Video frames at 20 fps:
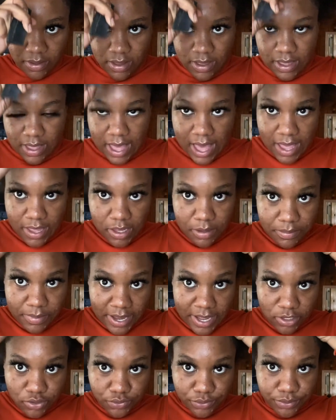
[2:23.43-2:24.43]
I am
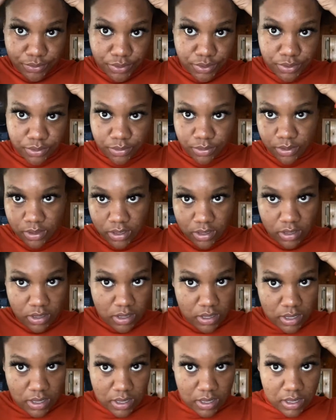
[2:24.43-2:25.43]
natural too.
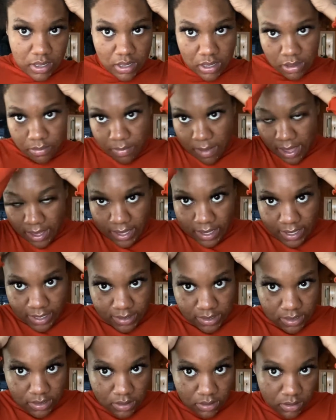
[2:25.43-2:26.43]
My
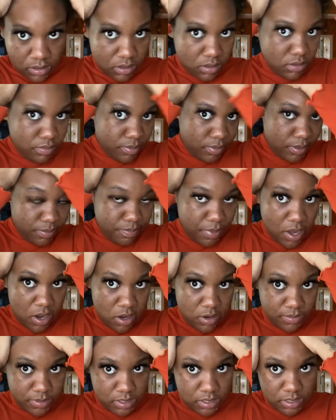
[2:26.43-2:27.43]
ends is a little
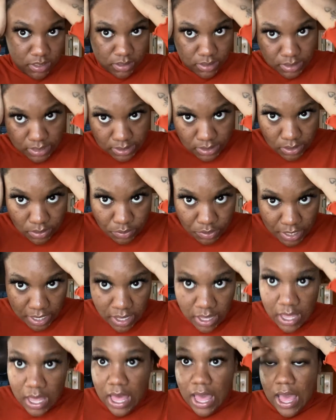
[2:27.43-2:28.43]
permed still because I told you
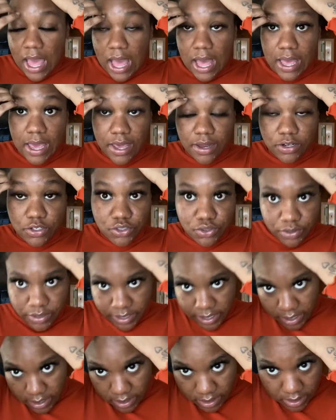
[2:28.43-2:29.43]
I had a short
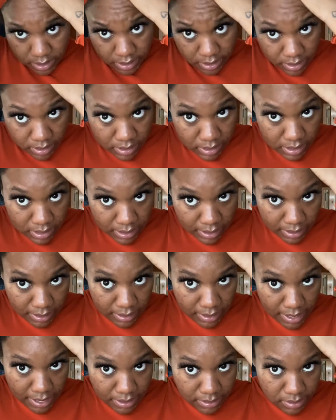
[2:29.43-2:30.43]
haircut like
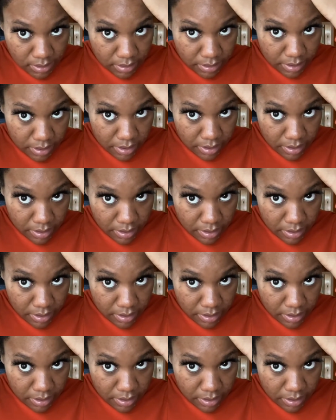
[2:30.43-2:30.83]
last year.